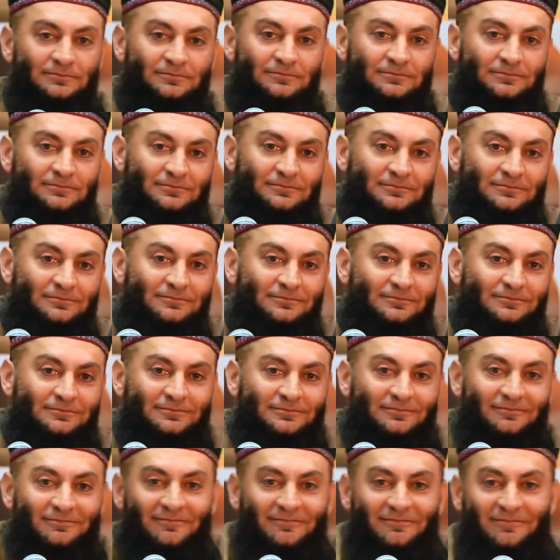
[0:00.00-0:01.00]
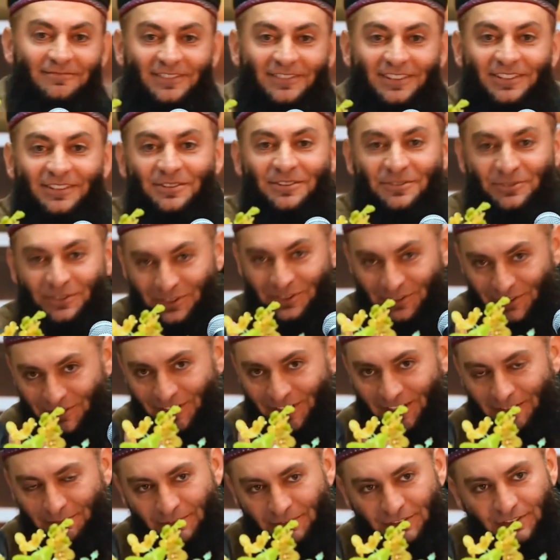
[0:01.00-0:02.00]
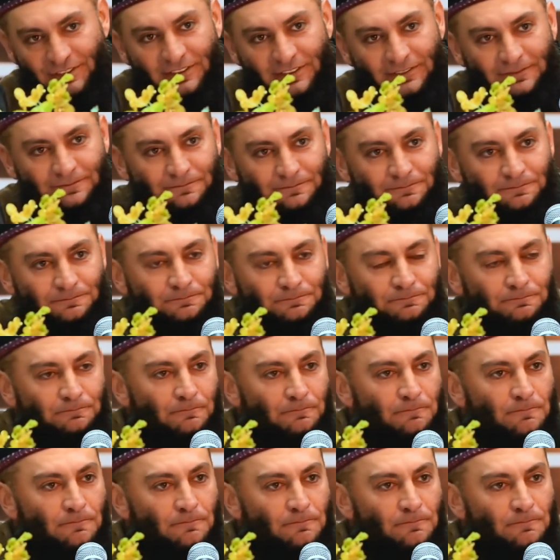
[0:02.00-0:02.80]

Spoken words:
(no one is talking)